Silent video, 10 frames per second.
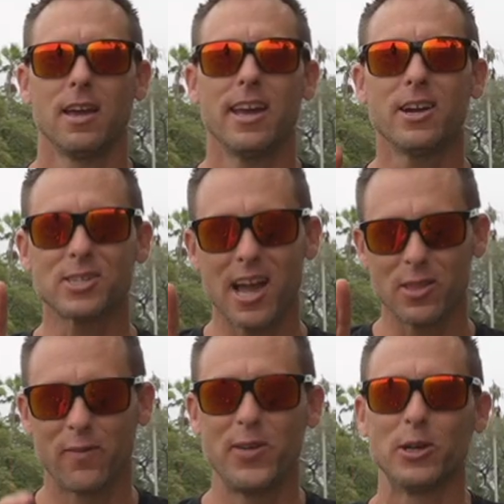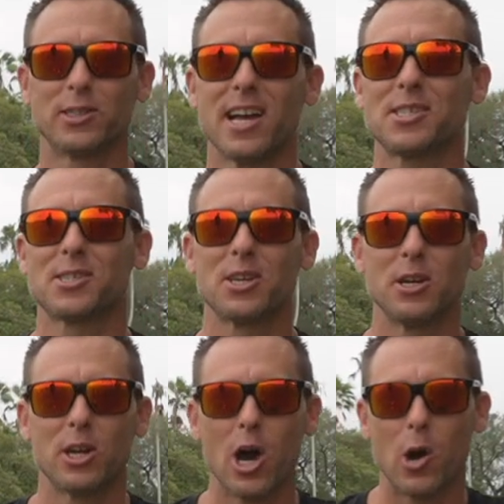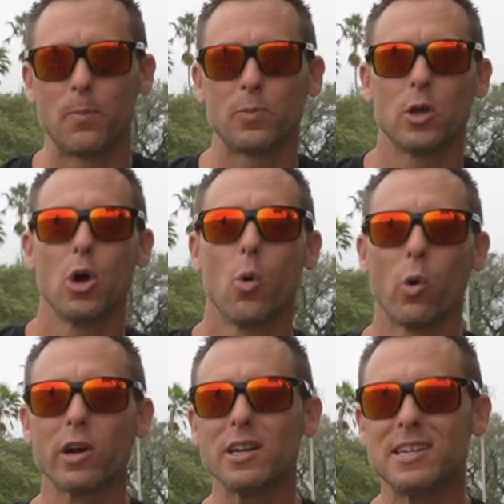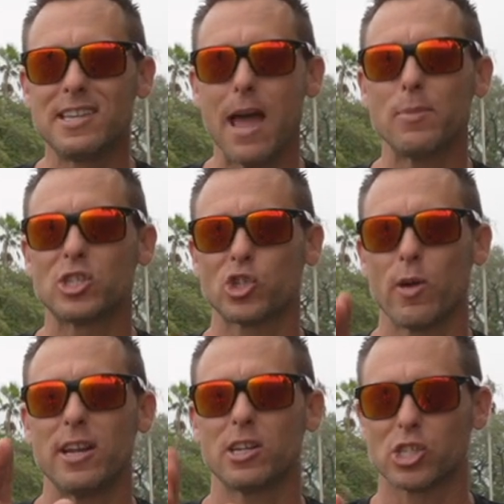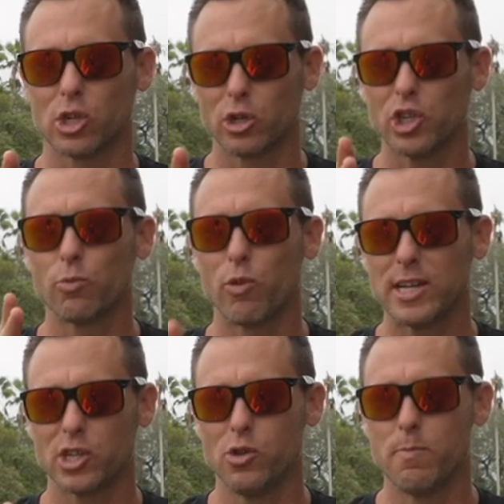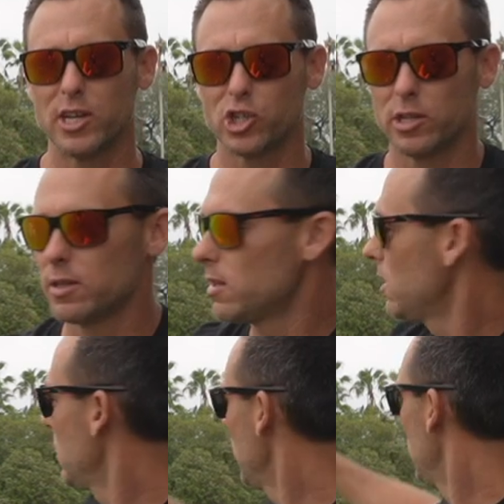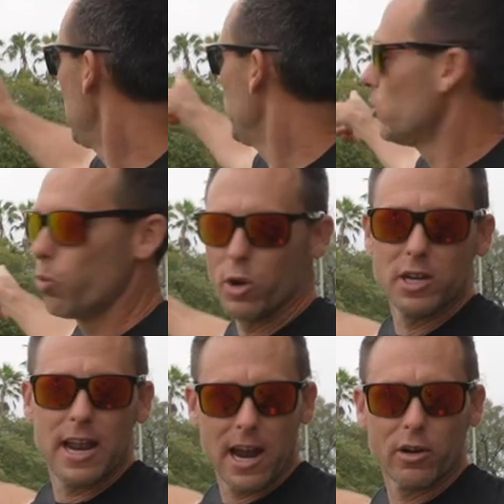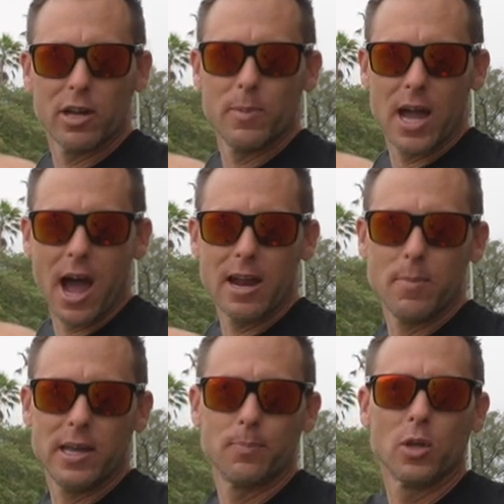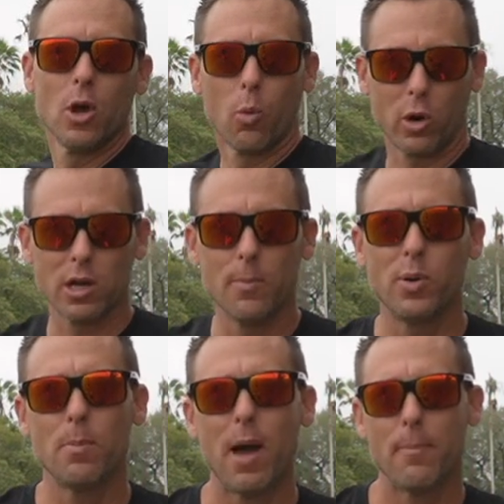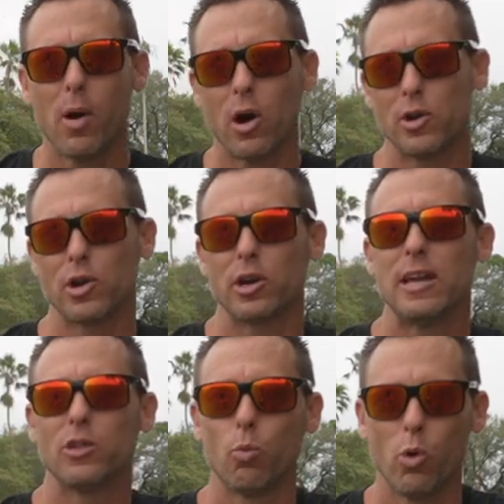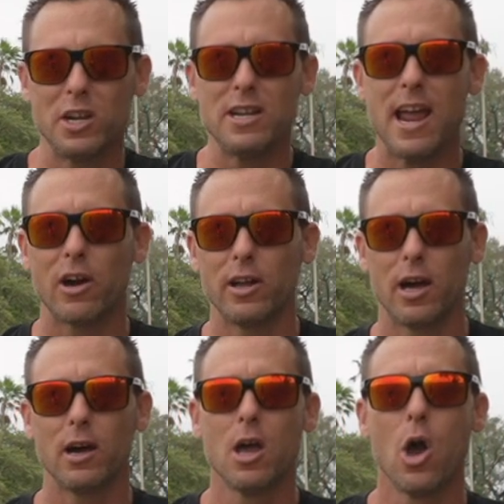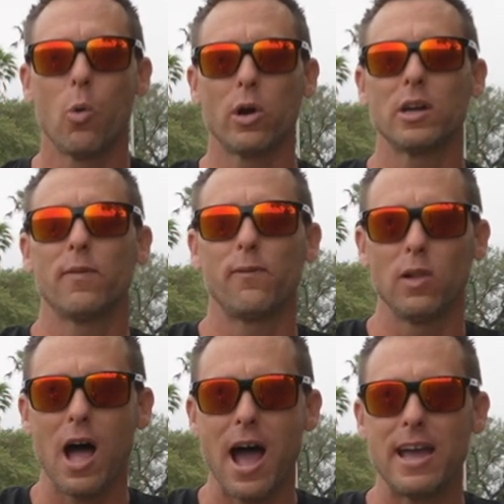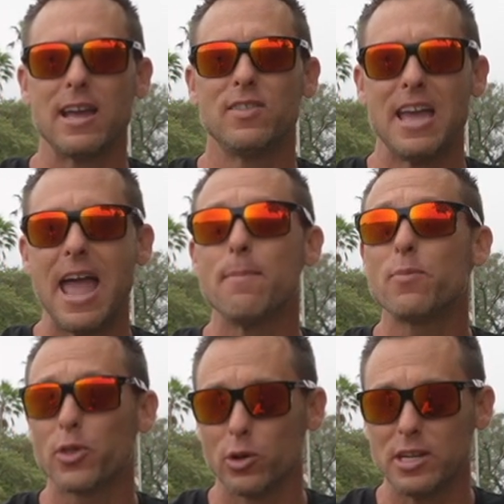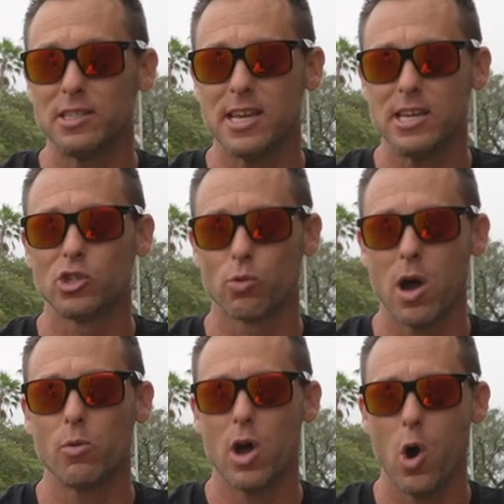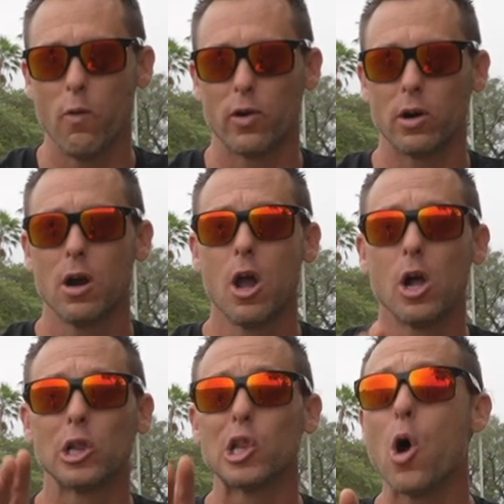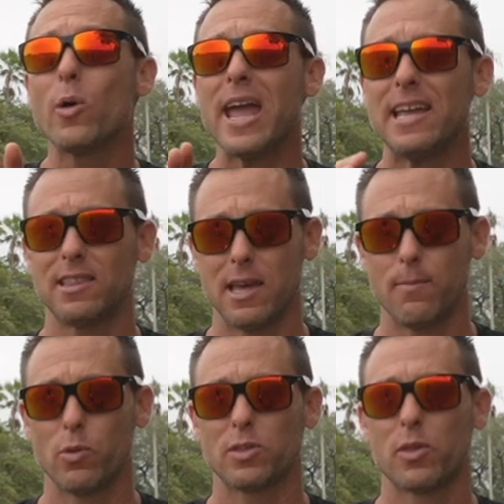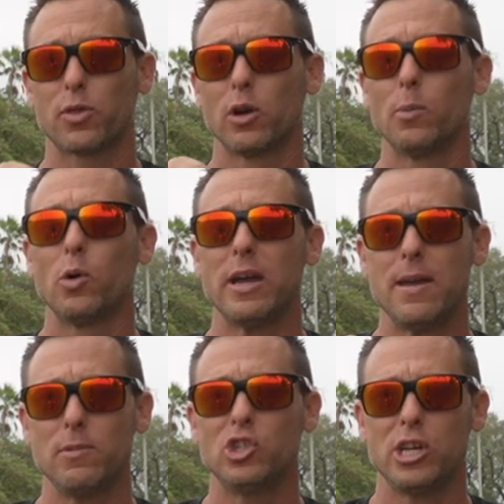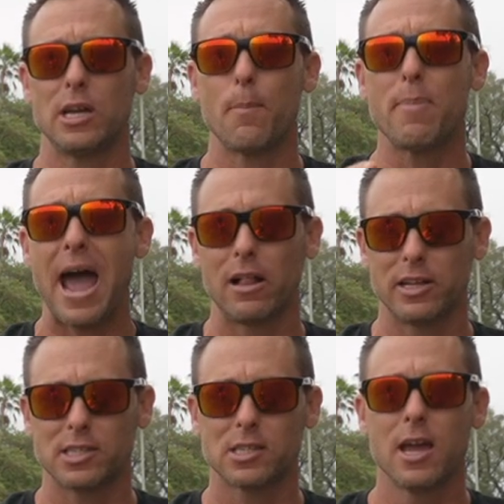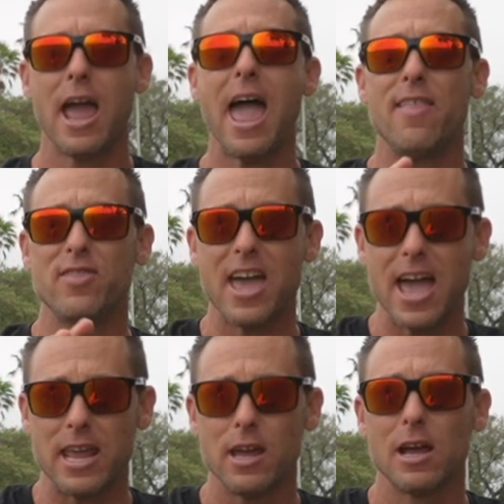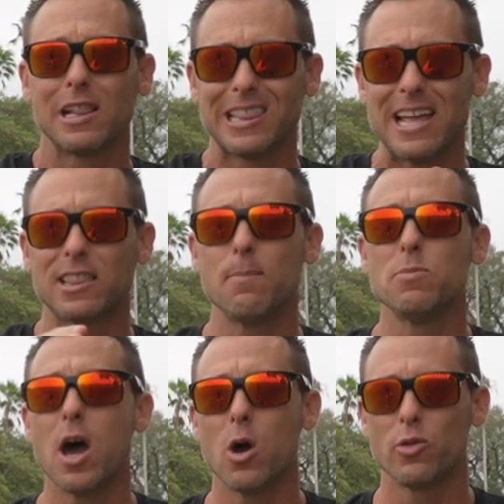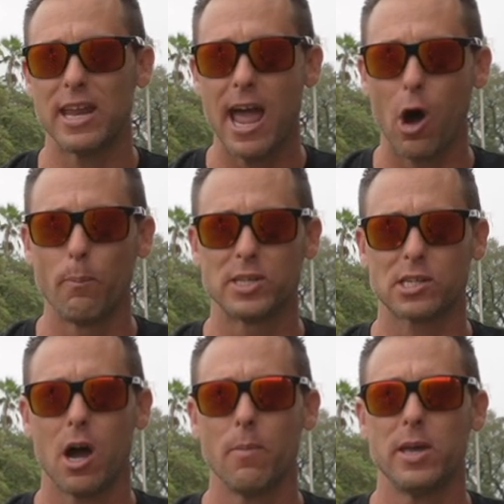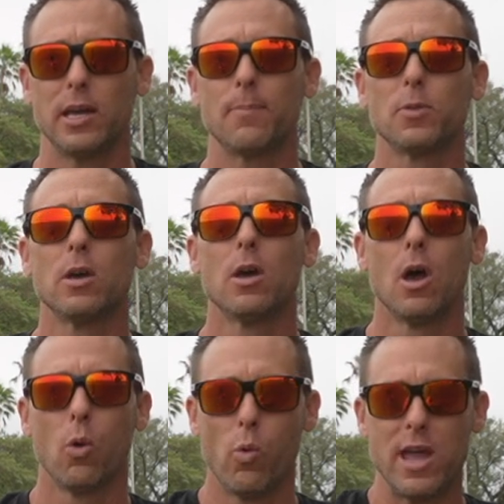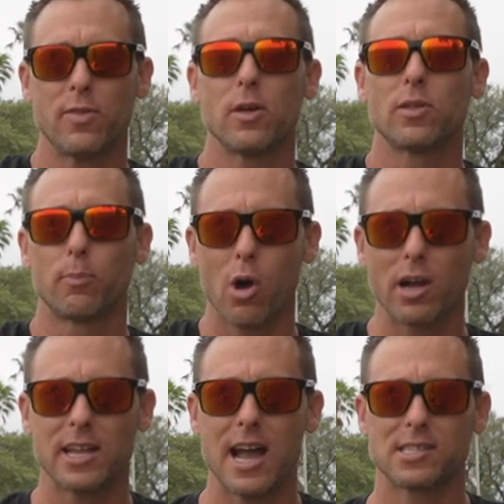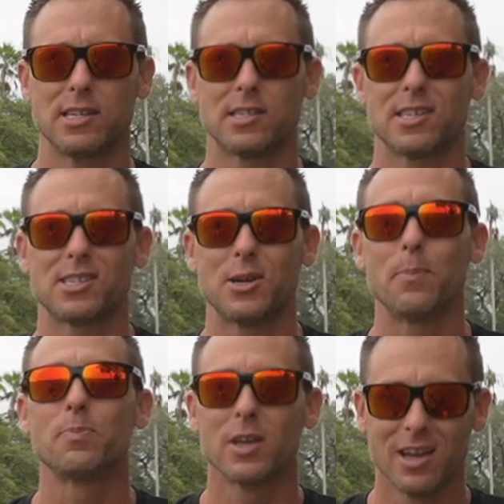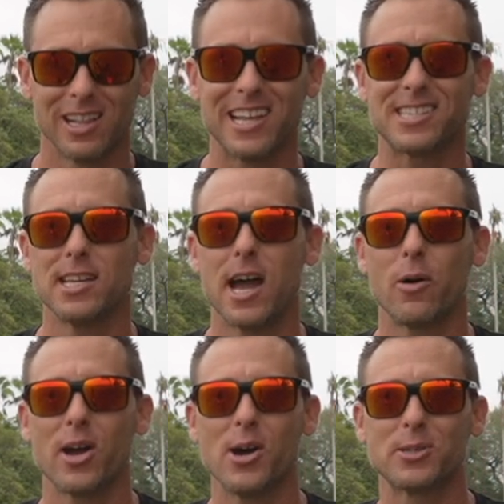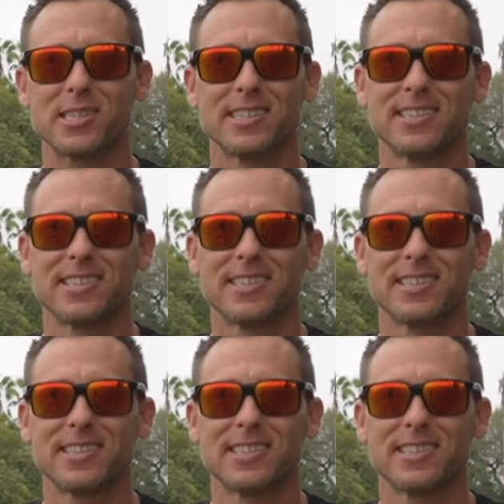Here's how the field test is gonna go. We're gonna demonstrate a search and rescue mission in the wooded area behind me. We're gonna put my partner in the wooded area. We're gonna fly the M30T drone over, locate them with the thermal imaging palettes, and then let them know that help is coming with the broadcasting system. Let's see how it goes.